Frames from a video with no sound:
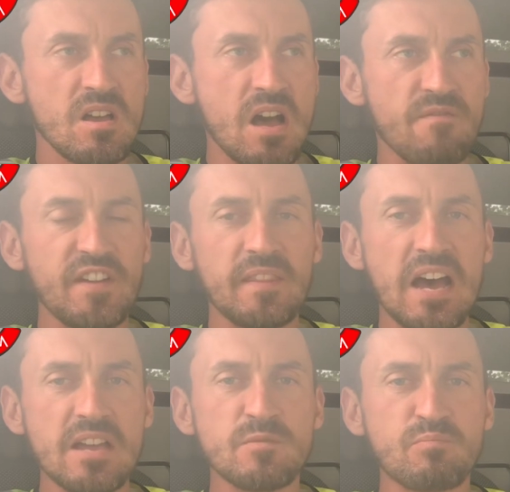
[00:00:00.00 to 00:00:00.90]
I think
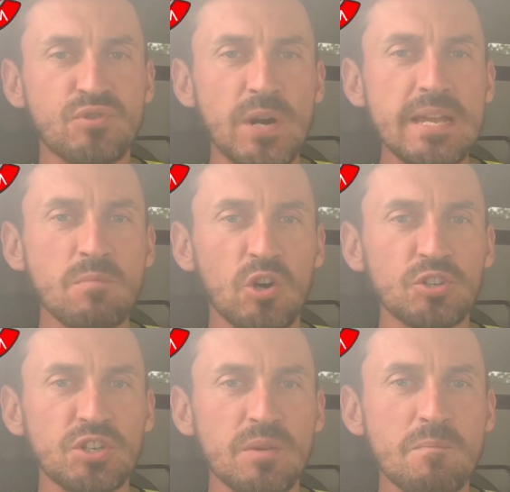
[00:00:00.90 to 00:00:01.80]
that is pretty
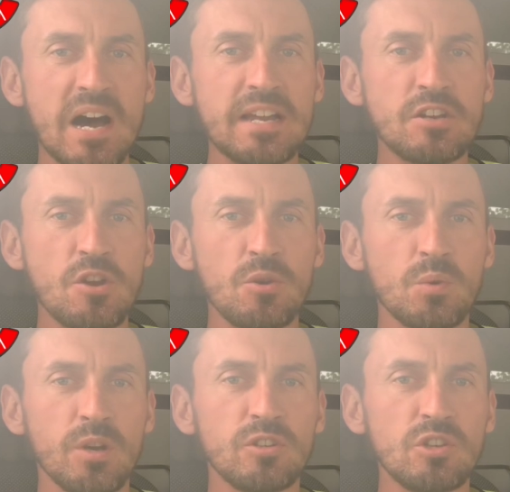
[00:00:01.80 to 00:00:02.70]
much my
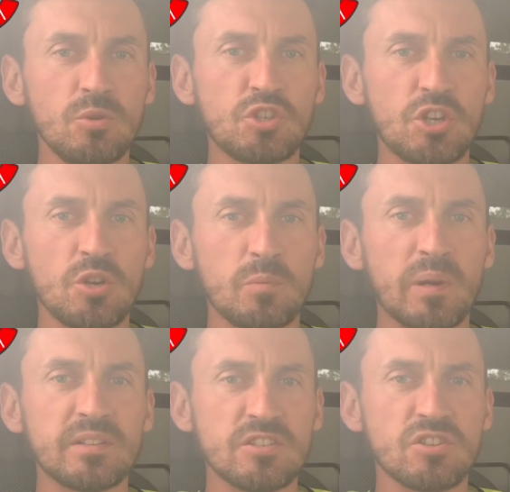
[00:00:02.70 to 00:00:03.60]
new
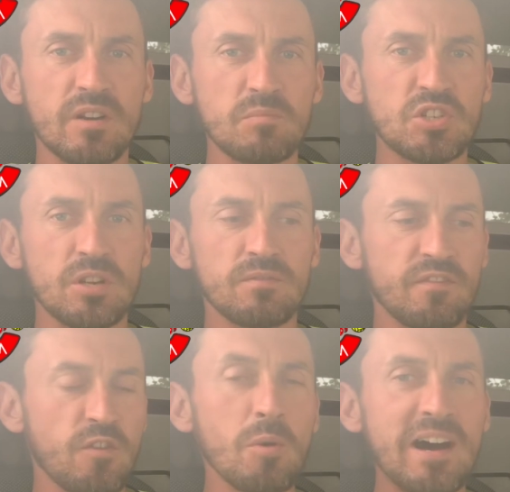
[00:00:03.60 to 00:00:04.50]
YouTube description
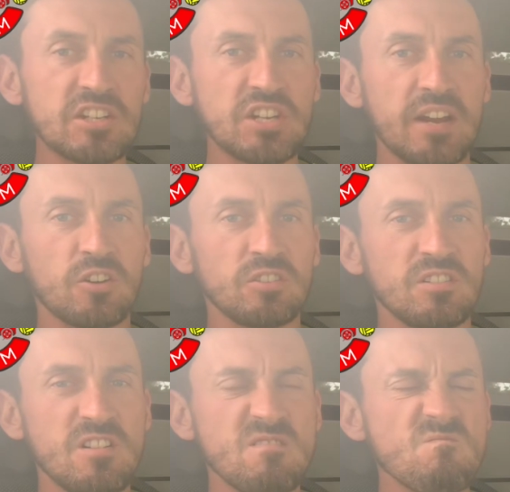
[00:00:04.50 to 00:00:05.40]
for my channel,
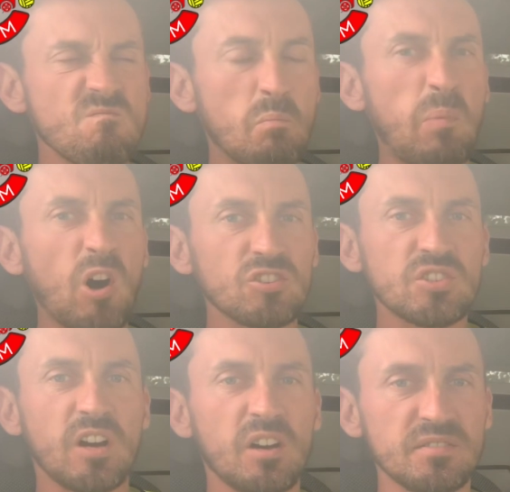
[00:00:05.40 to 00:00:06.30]

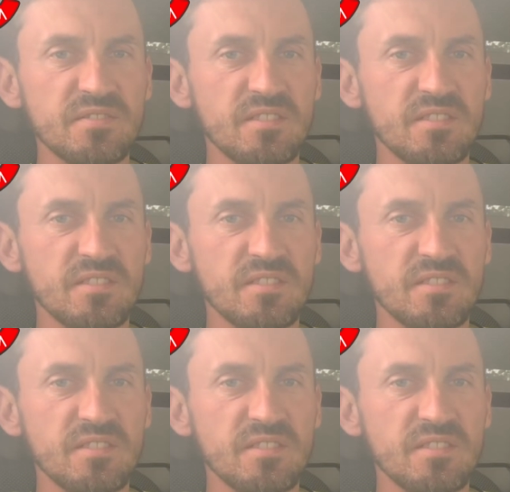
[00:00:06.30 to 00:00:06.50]
Boxed Off.